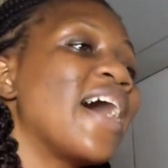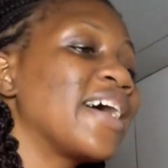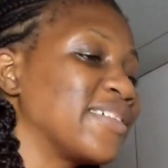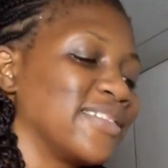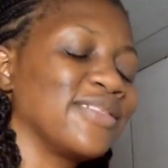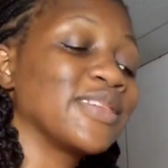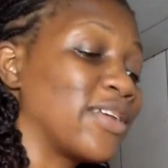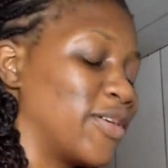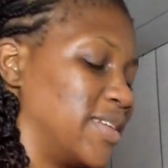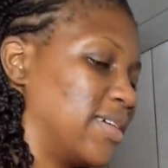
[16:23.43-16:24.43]
I couldn't. It was
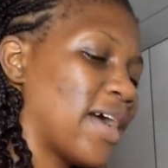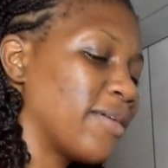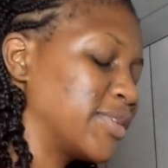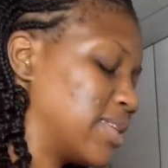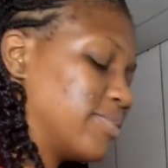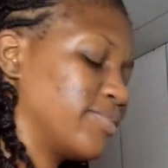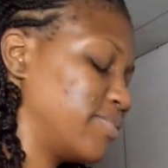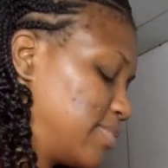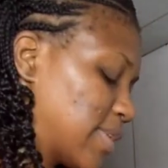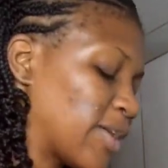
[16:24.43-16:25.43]
annoying. I was like,
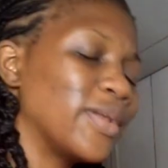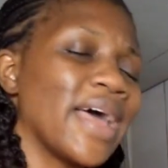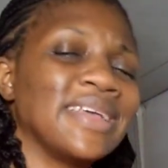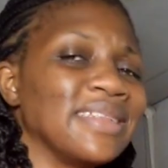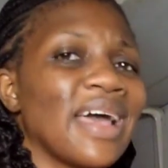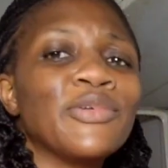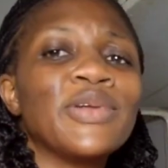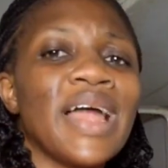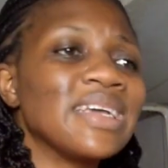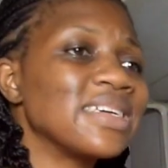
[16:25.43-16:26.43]
I don't
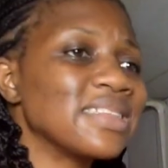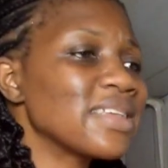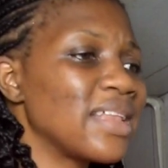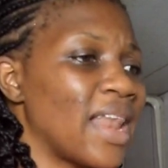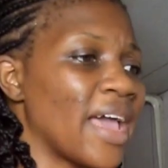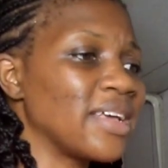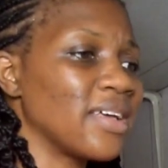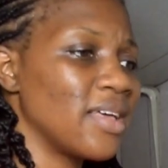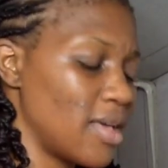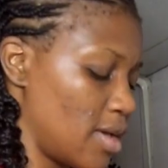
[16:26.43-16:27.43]
like it. Like,
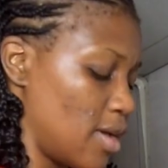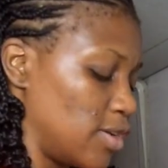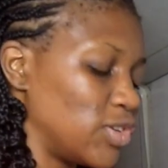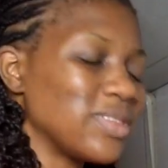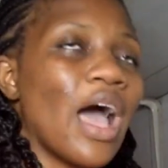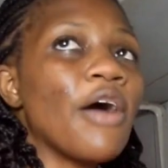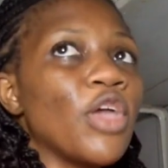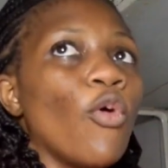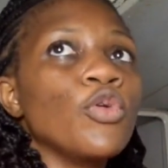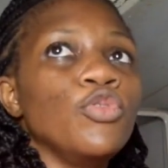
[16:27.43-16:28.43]
just
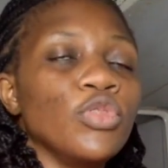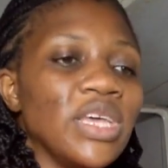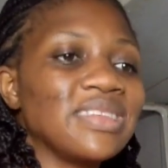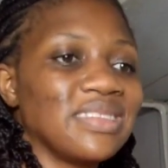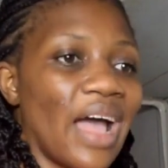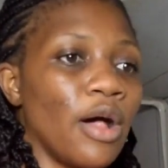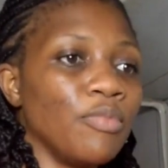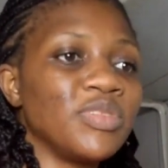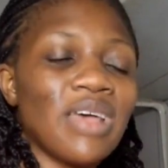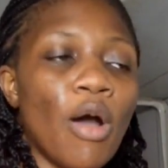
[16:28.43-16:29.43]
have your own unique
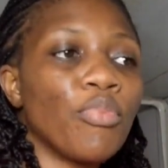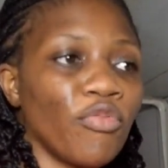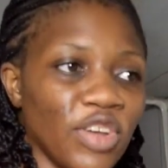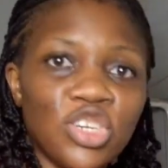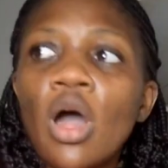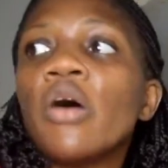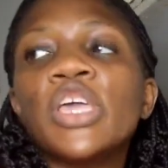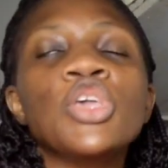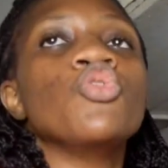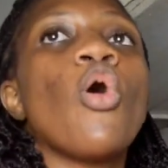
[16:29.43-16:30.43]
style. Sound professional
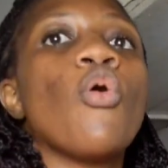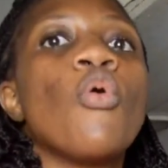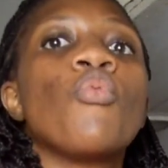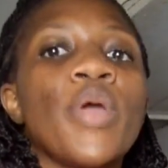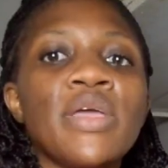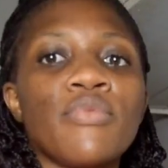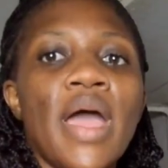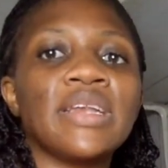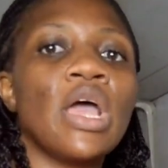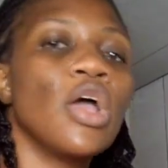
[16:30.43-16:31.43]
in your own way,
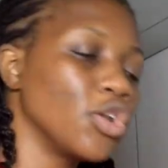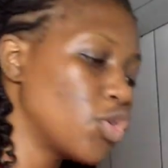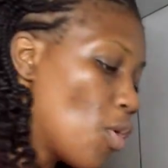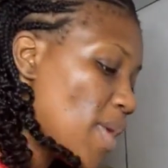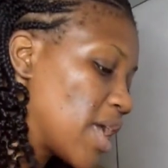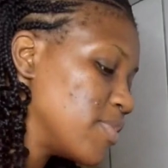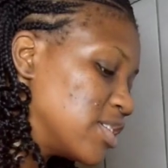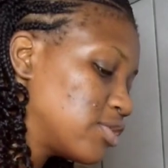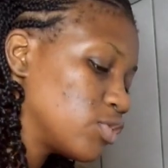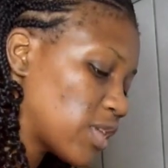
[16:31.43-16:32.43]
right? Don't make
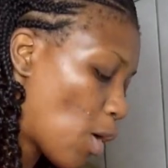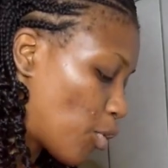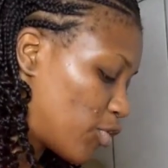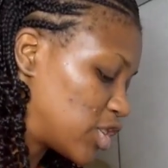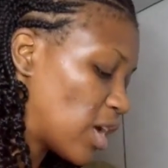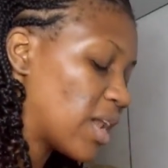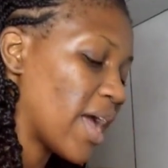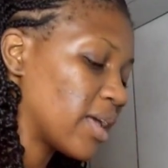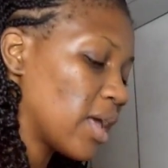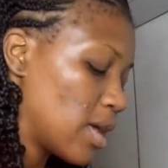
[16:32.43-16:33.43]
me to sound professional
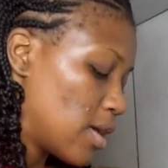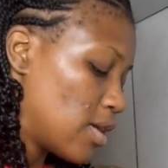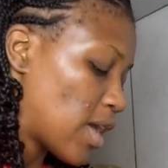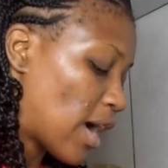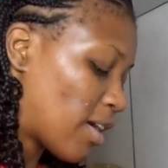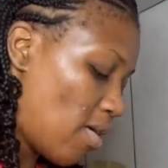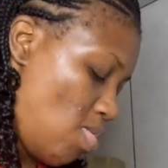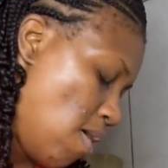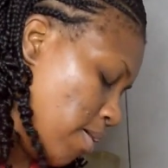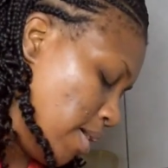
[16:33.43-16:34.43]
like your
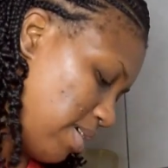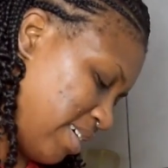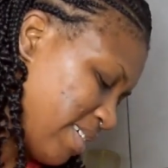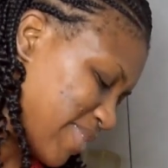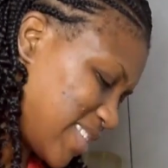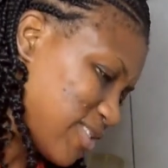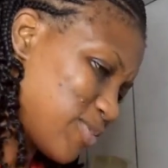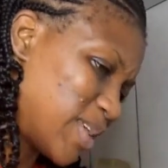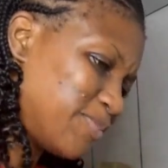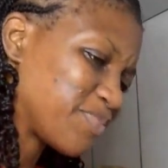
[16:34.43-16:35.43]

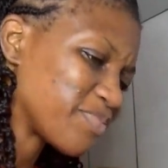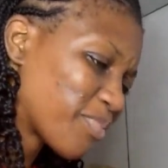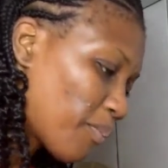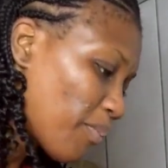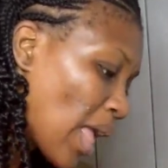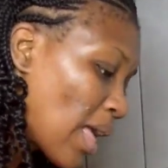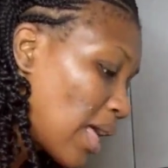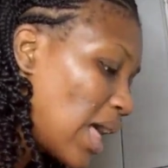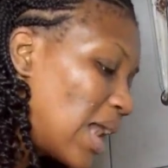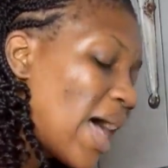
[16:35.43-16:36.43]
excuse me.
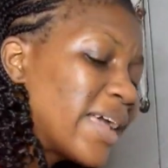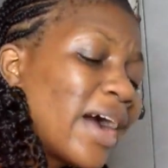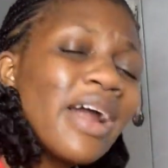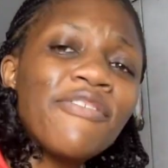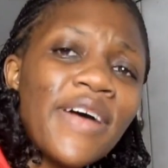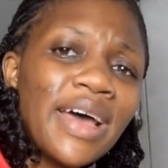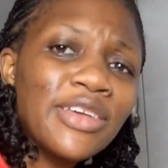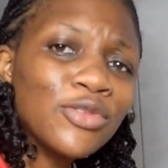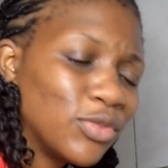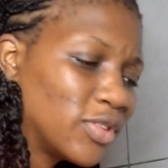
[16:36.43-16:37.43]
Like your grandfather
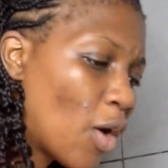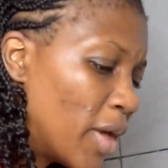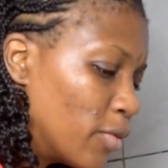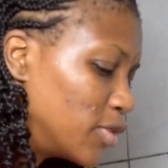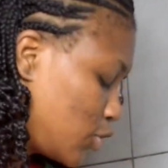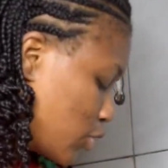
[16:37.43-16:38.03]
used to sound when he was a